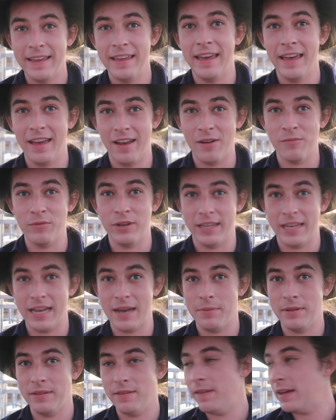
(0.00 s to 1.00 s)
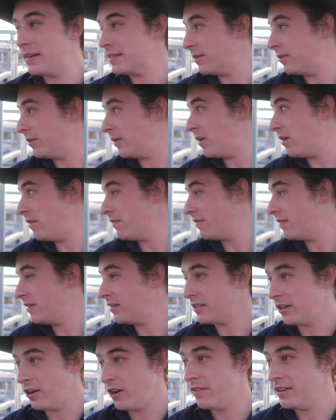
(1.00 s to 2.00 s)
Yeah, I'm really happy that that's gone off.
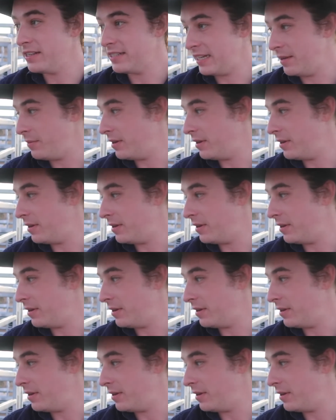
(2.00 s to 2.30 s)
So obviously